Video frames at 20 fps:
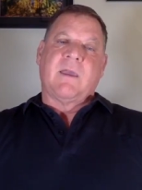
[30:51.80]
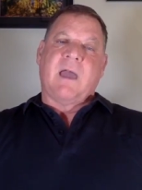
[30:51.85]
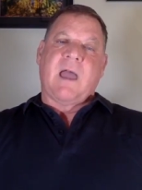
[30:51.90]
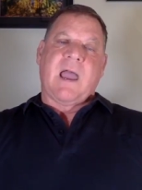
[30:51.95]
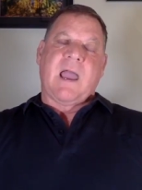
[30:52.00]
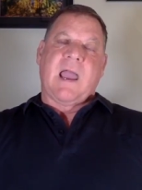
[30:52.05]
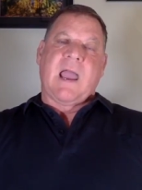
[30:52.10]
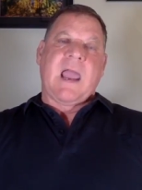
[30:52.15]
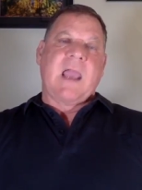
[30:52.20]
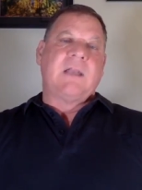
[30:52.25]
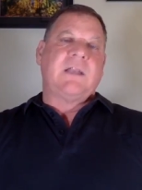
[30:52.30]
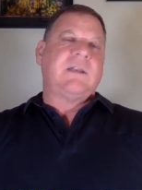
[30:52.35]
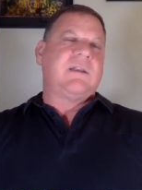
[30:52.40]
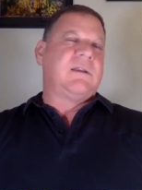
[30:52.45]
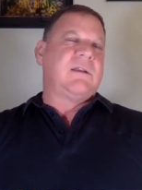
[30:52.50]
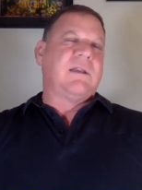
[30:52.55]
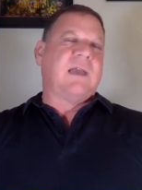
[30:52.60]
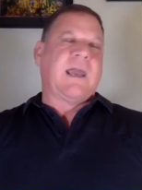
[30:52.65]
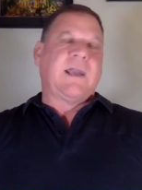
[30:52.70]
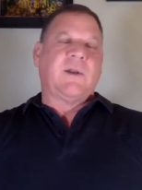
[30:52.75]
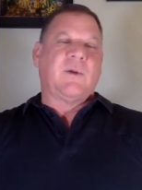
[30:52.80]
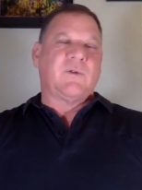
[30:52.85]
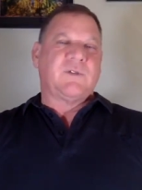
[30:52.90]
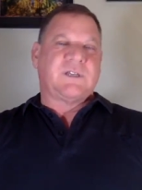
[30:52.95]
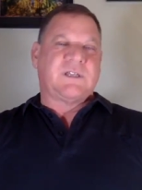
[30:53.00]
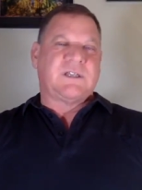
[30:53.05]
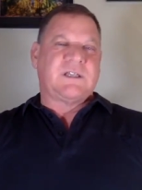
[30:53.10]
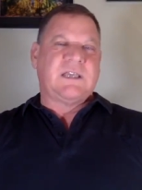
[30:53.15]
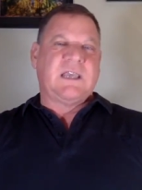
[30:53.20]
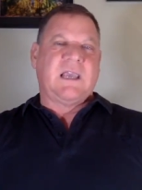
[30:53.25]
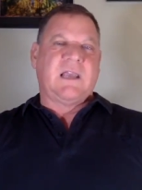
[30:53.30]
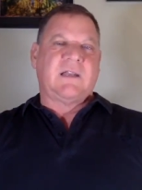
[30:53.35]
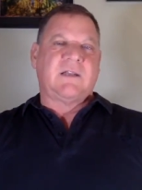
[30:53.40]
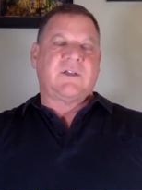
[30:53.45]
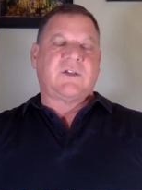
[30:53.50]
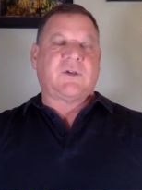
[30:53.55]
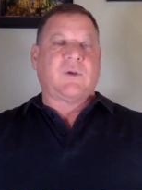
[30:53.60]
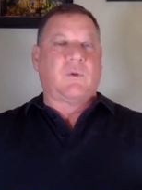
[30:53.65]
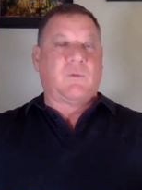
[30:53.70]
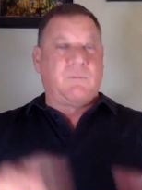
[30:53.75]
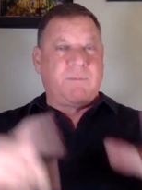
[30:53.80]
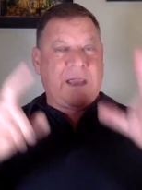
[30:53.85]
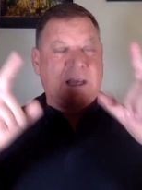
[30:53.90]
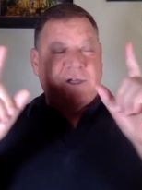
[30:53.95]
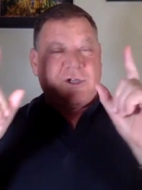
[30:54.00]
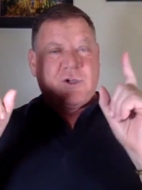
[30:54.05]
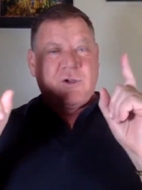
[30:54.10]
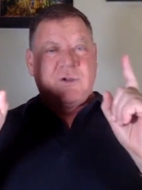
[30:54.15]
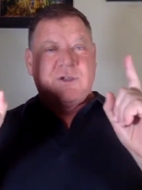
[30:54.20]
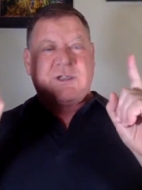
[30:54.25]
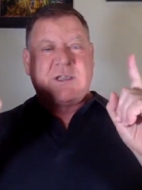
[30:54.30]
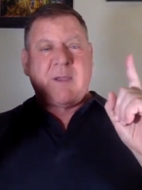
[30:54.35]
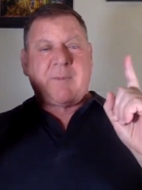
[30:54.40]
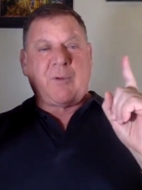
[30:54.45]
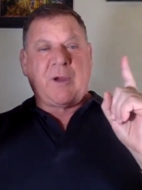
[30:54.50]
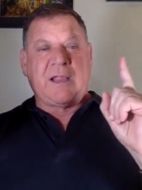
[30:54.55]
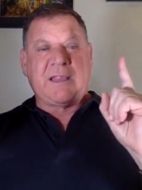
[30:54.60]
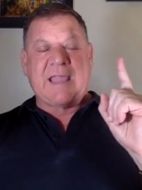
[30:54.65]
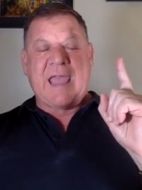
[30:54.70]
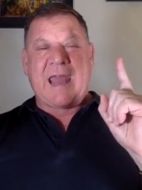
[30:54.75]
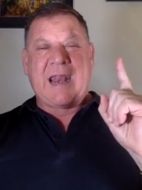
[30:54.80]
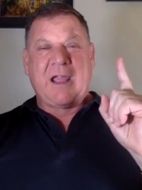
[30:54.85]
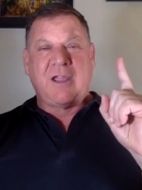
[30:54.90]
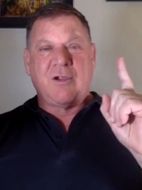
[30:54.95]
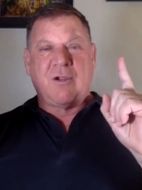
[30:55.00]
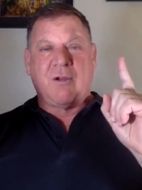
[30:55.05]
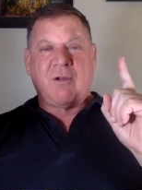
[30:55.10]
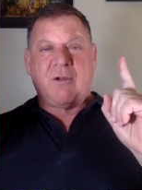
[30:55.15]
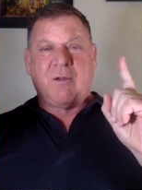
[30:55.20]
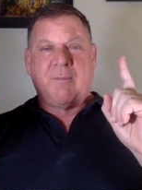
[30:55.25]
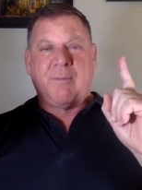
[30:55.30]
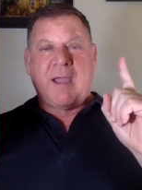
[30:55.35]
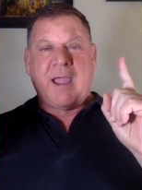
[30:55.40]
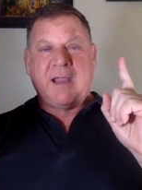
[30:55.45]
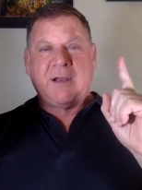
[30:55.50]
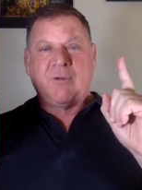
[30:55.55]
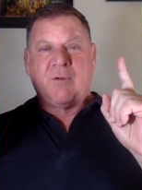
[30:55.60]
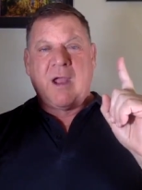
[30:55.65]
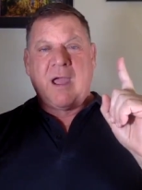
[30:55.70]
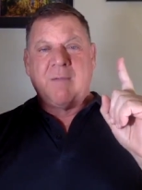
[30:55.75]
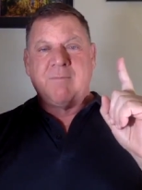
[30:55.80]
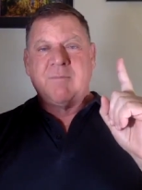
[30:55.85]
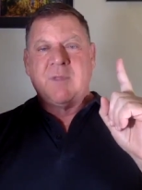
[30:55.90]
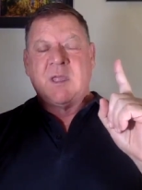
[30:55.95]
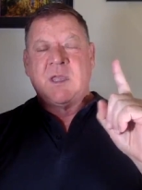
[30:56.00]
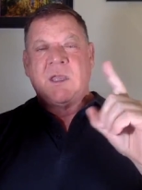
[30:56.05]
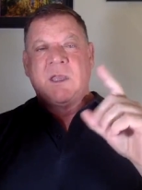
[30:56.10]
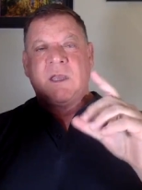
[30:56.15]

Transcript: I, I, I don't see it. So make sure you separate that out in your mind, Rob.